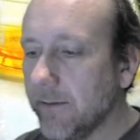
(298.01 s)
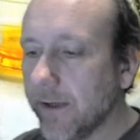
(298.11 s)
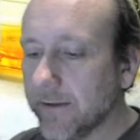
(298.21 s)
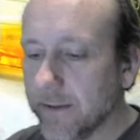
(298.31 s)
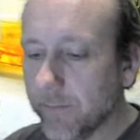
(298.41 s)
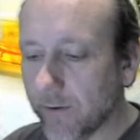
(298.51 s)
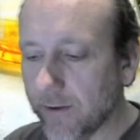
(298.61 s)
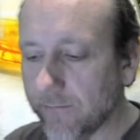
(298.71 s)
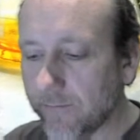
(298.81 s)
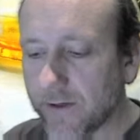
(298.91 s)
melting,
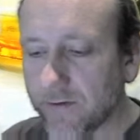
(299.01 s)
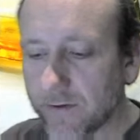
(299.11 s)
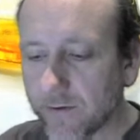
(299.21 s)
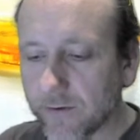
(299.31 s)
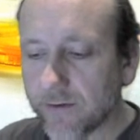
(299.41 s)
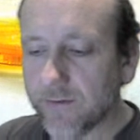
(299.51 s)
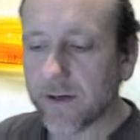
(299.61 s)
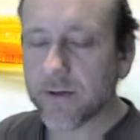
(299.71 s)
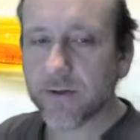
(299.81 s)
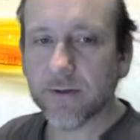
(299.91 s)
boiling, freezing,
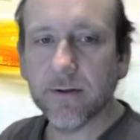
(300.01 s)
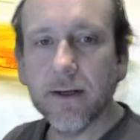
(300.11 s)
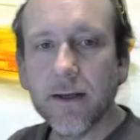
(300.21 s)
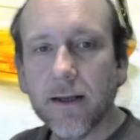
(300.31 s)
condensation.